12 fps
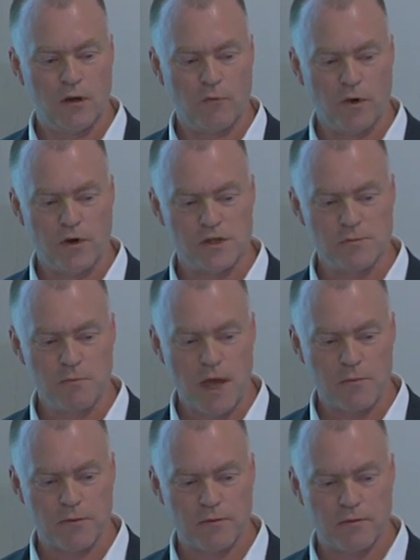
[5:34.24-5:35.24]
Whereas
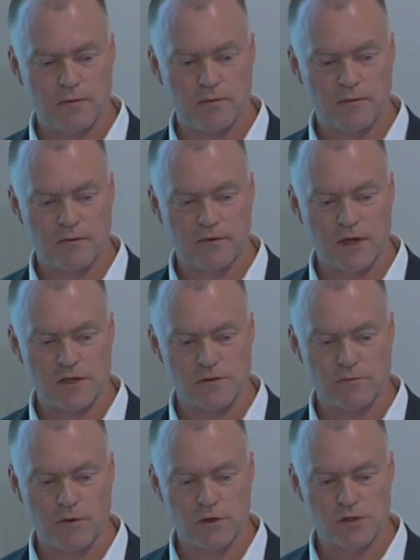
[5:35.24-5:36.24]
map takes
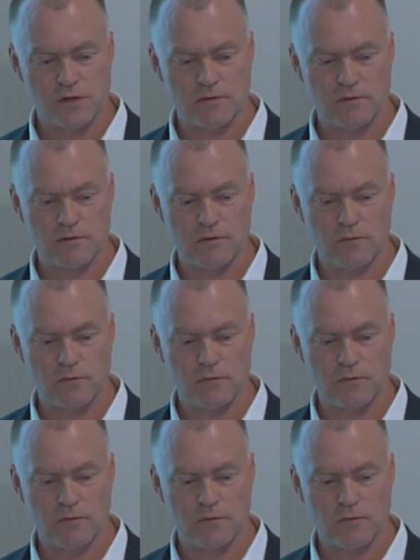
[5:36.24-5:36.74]
a function,